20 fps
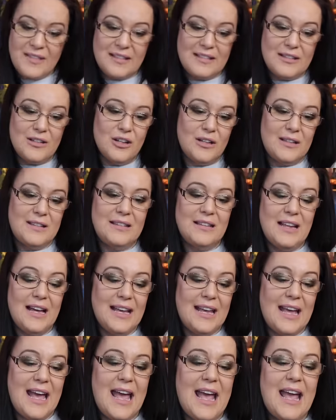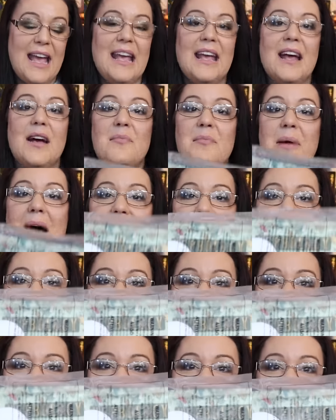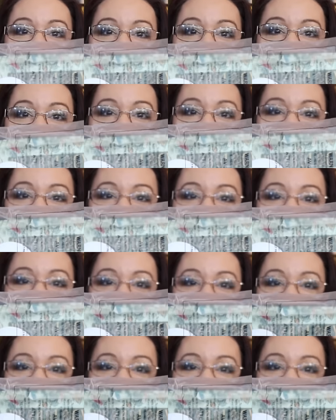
this looks like a pencil case,